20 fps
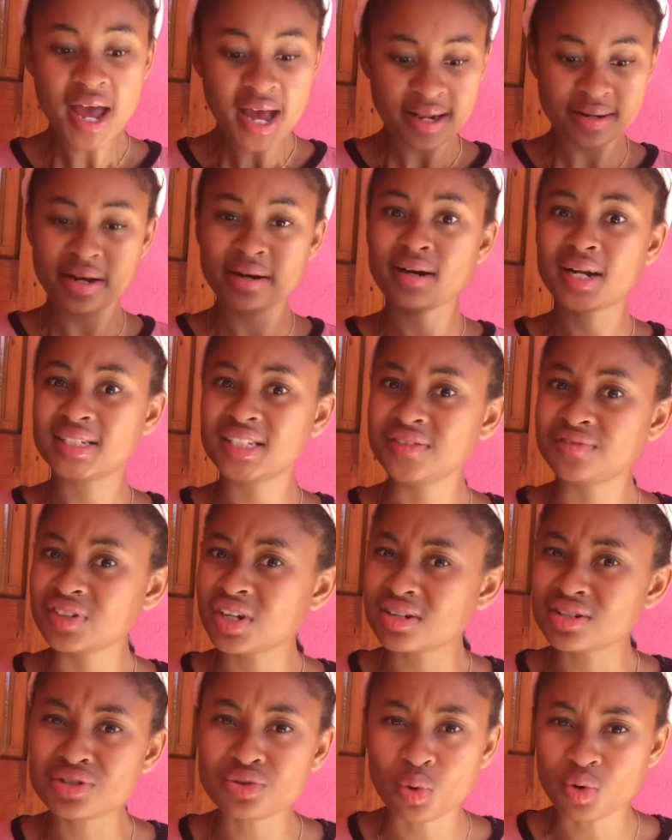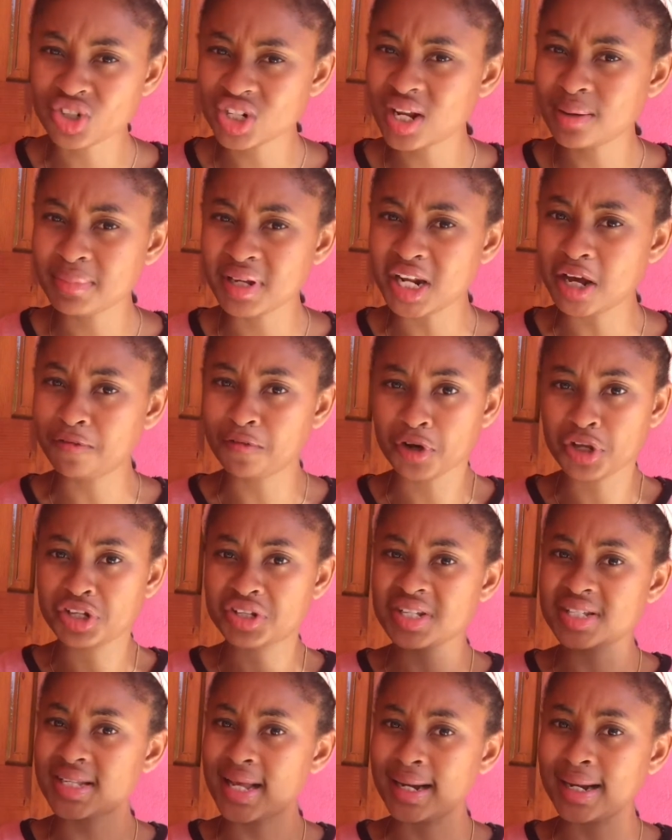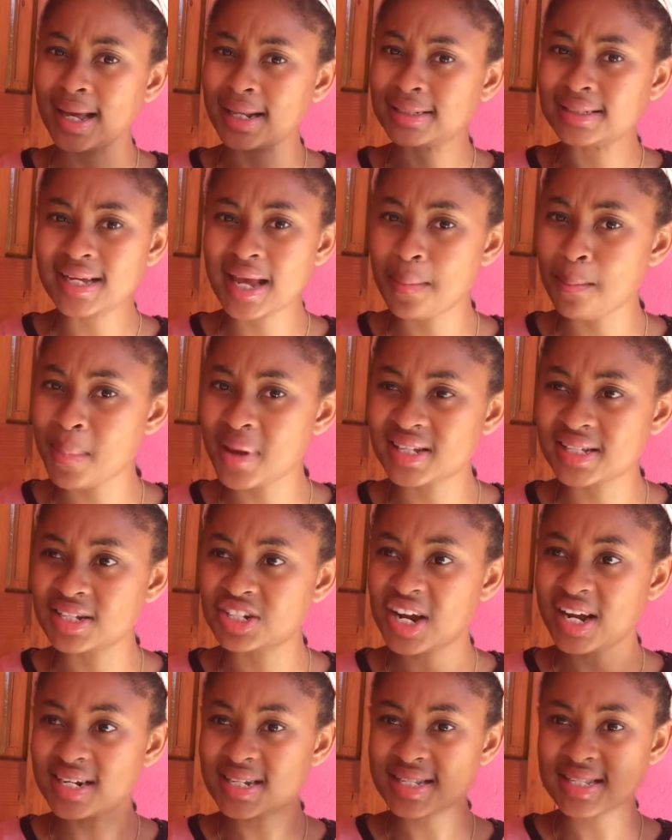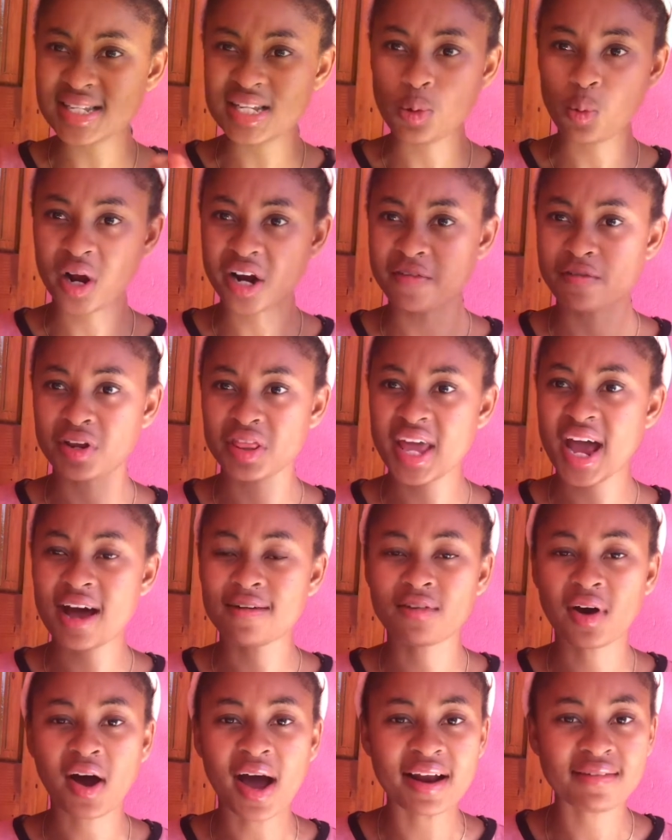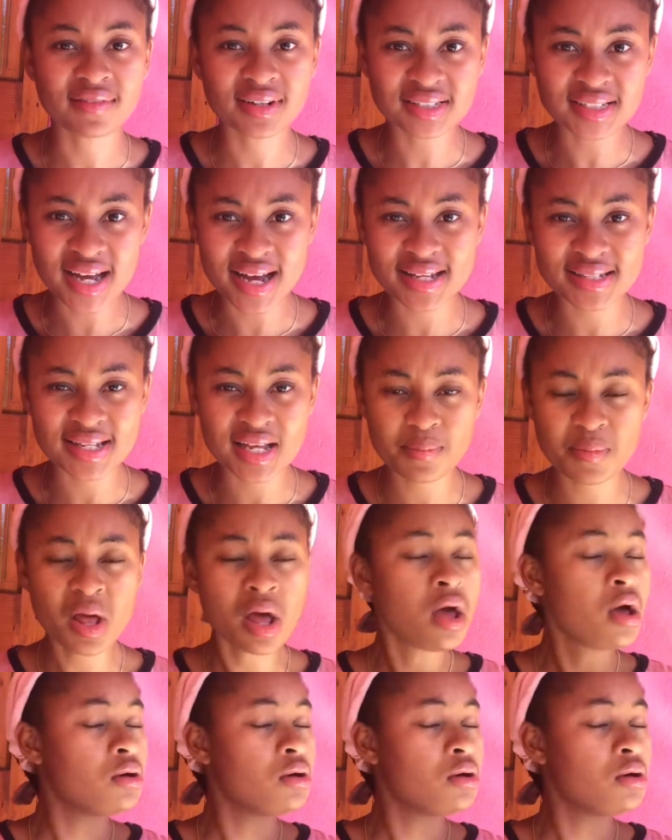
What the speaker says: They're not even on social media for you to send a DM message and see whatever they have advertising.